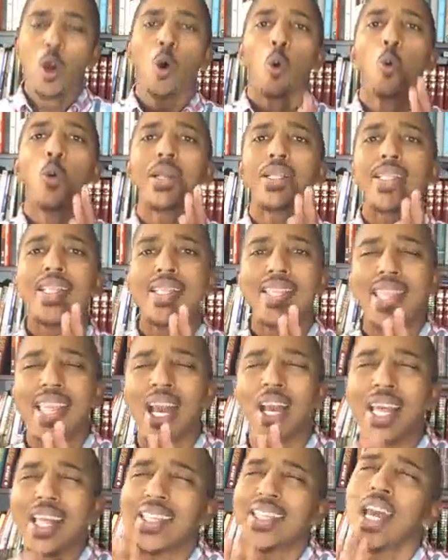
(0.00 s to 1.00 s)

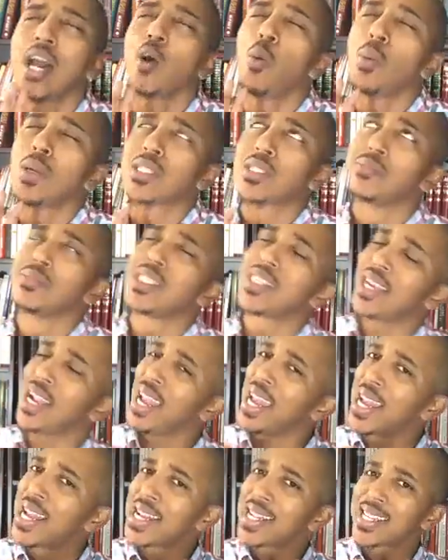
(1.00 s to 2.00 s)
It dealt with some
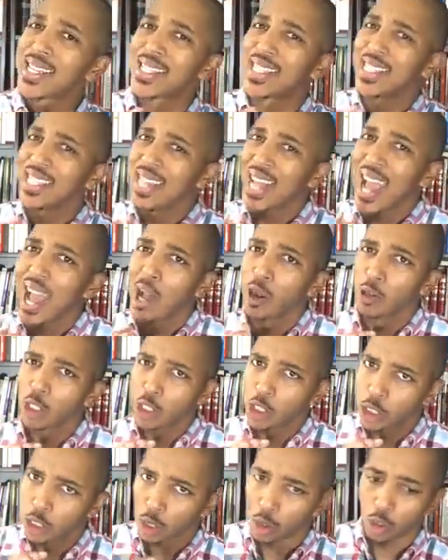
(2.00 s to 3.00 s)
changes in our
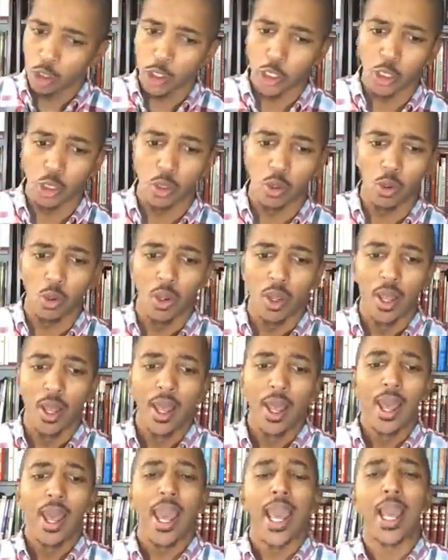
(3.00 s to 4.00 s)
social
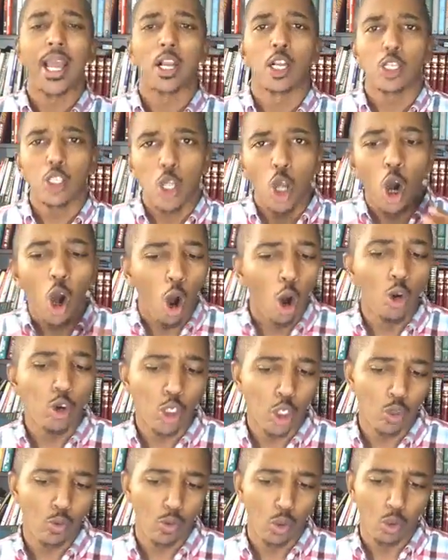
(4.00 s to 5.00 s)
and
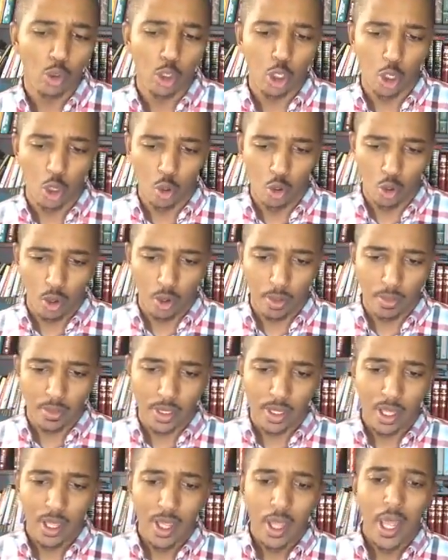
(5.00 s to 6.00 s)
cultural
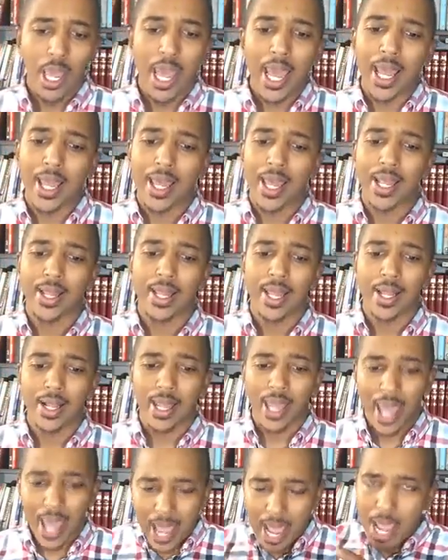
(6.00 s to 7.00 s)
norms. It, it, it,
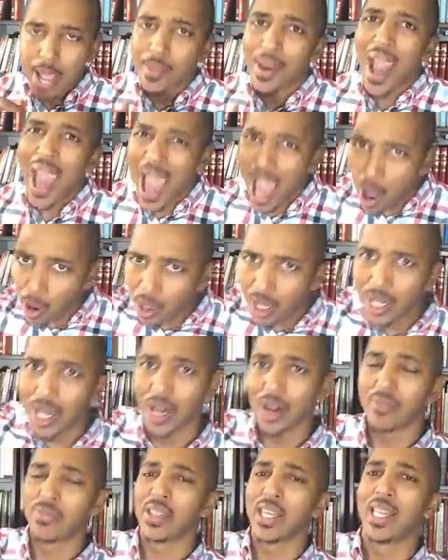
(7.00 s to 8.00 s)
came out
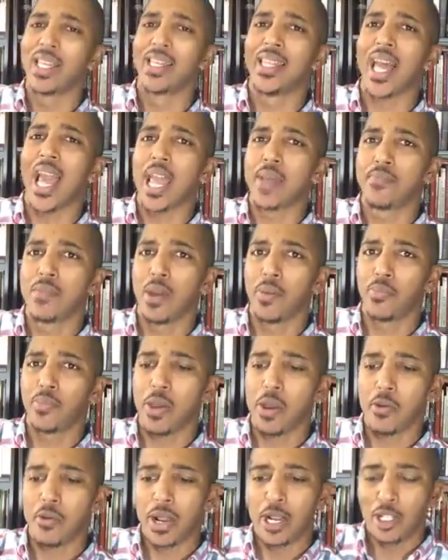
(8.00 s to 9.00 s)
of the Enlightenment
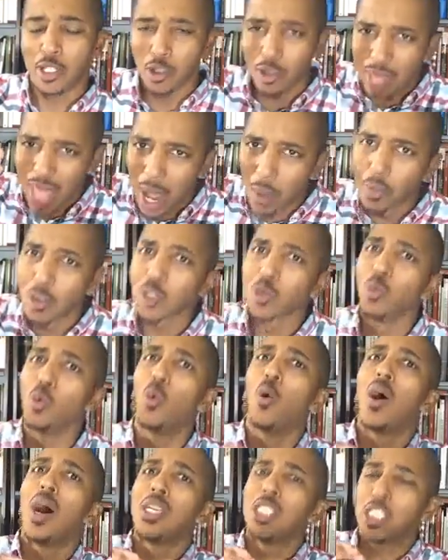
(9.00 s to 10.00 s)
period. And so that was
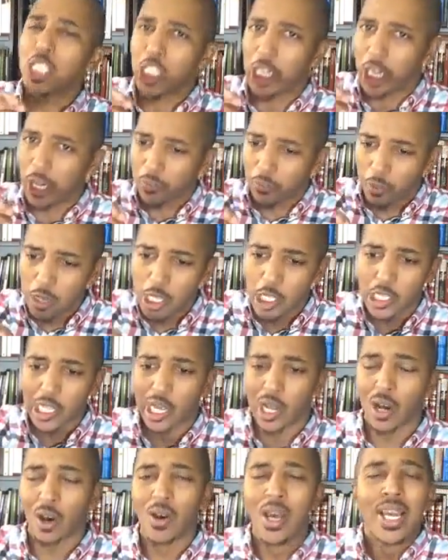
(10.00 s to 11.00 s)
one shift we
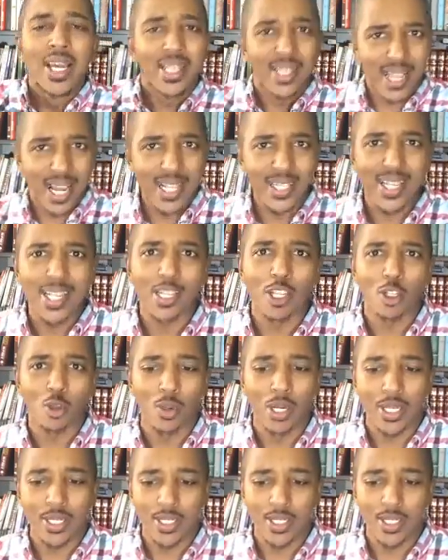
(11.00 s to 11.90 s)
saw 19th and 20th